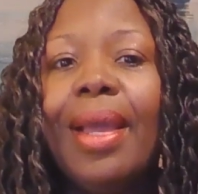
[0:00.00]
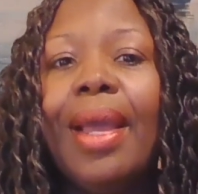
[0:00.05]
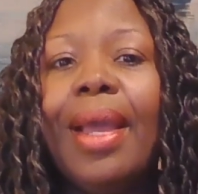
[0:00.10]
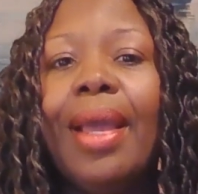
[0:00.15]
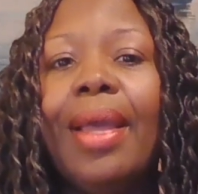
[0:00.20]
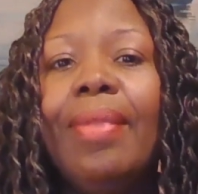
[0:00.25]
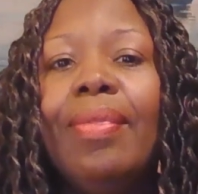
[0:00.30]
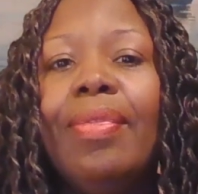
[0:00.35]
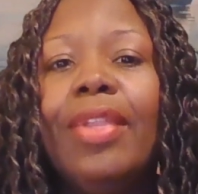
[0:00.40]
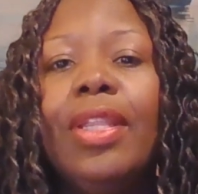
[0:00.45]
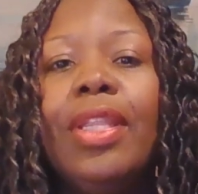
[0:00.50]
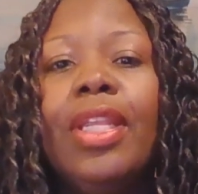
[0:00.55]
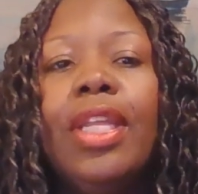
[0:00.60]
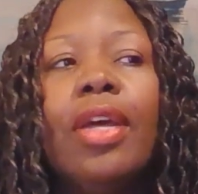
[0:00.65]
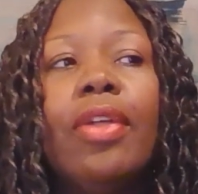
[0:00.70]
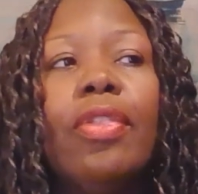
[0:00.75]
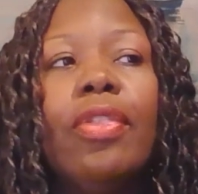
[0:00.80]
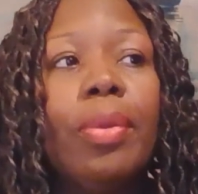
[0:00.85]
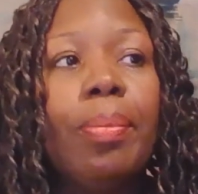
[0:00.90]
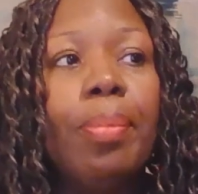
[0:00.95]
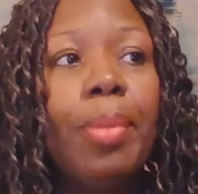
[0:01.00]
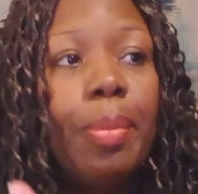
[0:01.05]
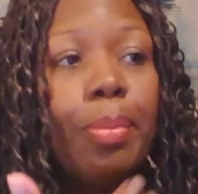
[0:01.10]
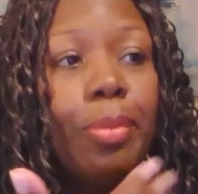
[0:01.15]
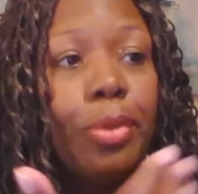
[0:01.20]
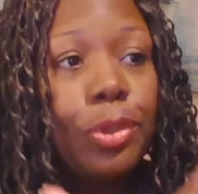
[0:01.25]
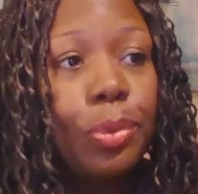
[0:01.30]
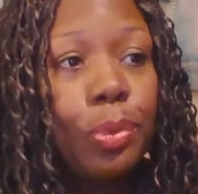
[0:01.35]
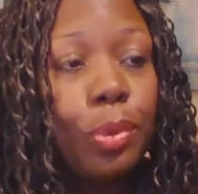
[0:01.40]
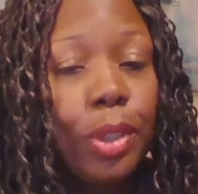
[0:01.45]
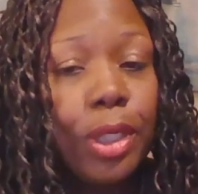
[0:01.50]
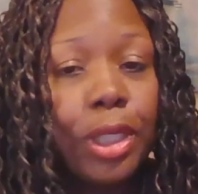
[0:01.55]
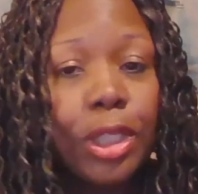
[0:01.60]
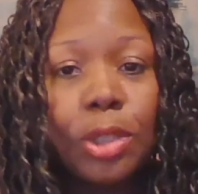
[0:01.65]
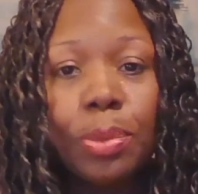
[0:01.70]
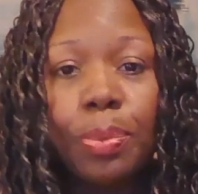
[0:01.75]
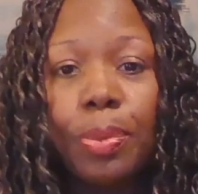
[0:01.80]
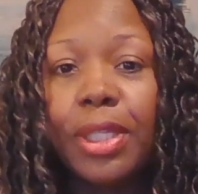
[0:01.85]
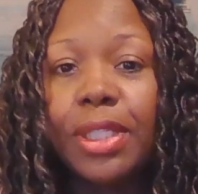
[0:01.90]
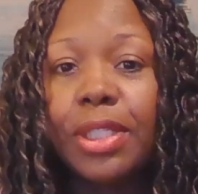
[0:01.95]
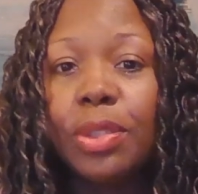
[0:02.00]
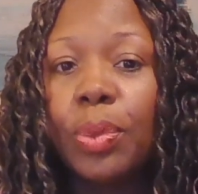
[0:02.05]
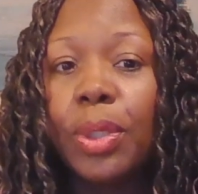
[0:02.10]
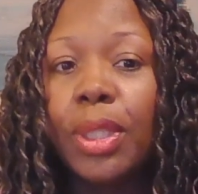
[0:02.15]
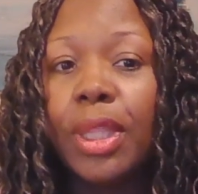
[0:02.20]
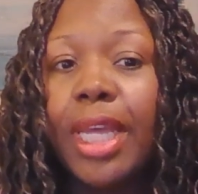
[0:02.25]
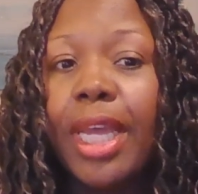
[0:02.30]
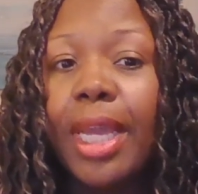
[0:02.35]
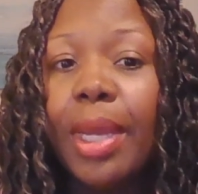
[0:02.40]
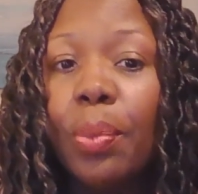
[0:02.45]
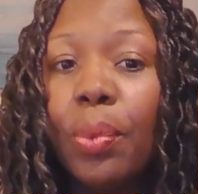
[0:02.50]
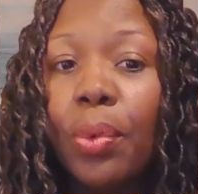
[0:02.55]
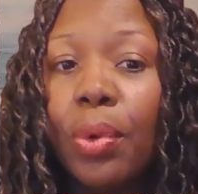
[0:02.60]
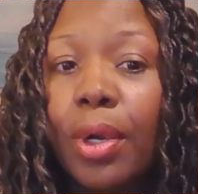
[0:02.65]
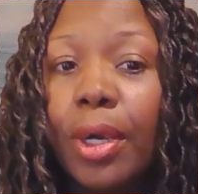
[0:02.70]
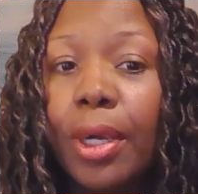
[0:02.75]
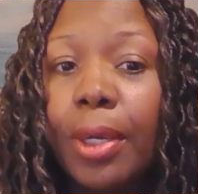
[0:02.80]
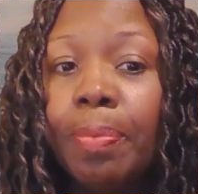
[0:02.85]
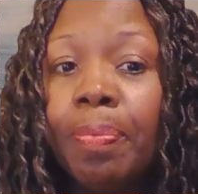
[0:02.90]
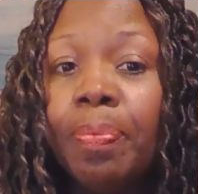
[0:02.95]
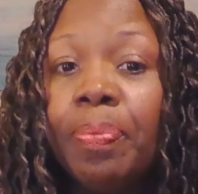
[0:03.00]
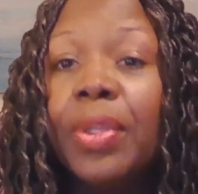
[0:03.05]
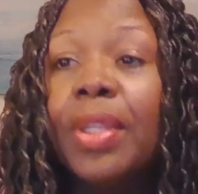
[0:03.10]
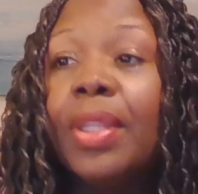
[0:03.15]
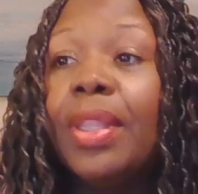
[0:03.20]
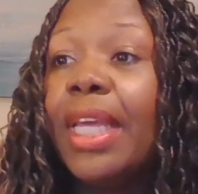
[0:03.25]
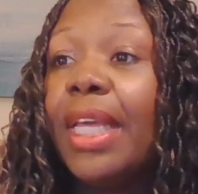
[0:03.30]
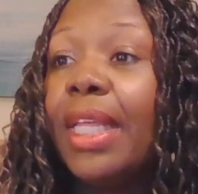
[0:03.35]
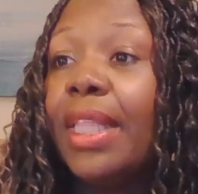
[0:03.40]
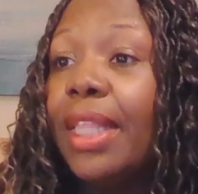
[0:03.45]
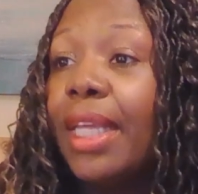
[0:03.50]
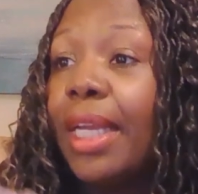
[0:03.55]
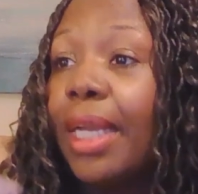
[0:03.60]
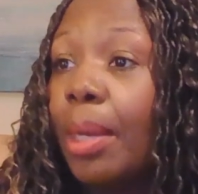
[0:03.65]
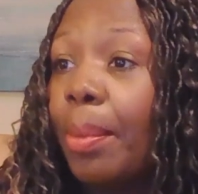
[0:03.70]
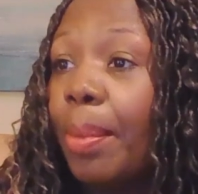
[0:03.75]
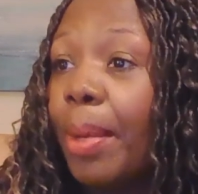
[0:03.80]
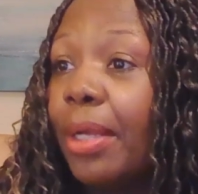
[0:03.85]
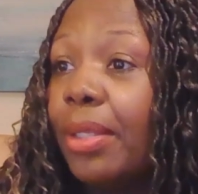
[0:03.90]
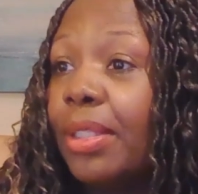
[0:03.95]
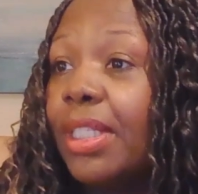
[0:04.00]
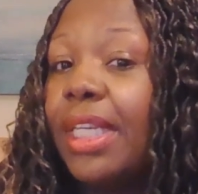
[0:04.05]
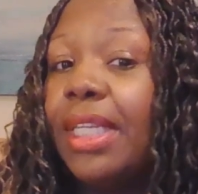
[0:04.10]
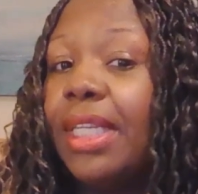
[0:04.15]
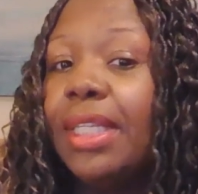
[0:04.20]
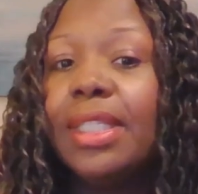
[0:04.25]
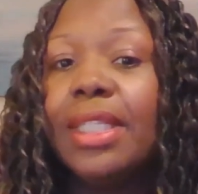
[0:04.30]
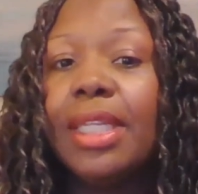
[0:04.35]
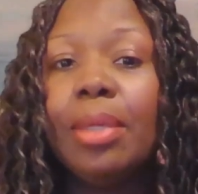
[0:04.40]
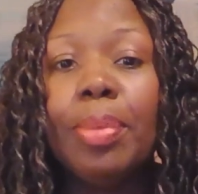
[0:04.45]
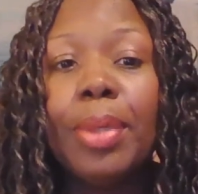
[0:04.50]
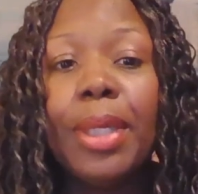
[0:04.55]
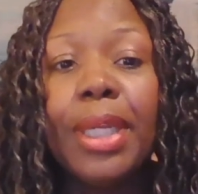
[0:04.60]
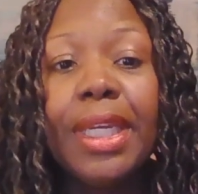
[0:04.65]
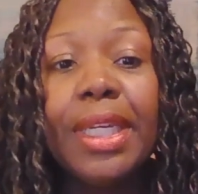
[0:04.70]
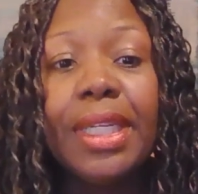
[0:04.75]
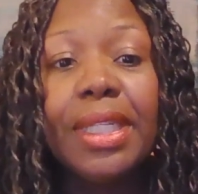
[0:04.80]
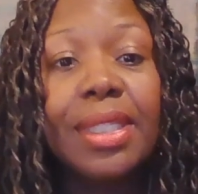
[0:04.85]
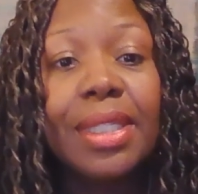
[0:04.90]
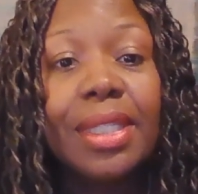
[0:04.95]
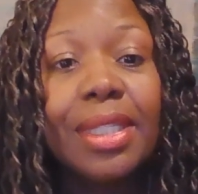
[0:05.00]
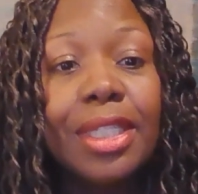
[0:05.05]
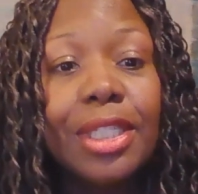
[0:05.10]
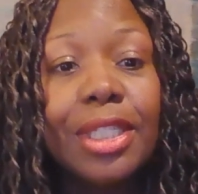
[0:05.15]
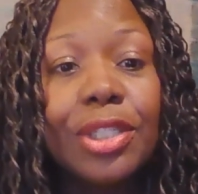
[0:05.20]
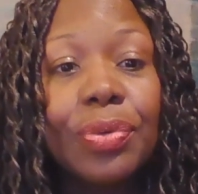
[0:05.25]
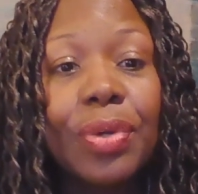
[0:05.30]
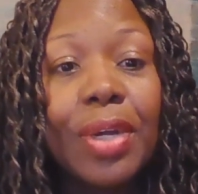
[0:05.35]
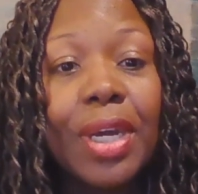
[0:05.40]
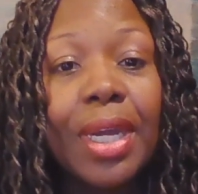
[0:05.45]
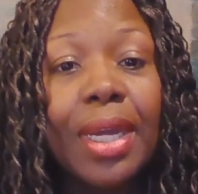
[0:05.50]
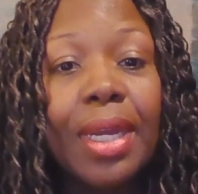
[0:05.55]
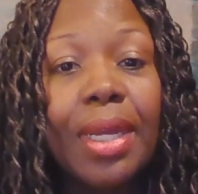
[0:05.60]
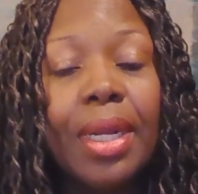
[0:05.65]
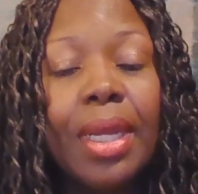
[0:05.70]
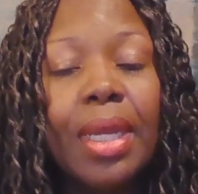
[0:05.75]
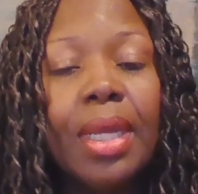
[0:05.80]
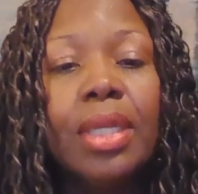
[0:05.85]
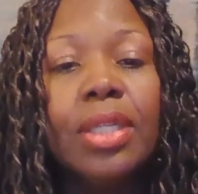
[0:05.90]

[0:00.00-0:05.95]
And then the other members will express what they want. They think about dates and places, right?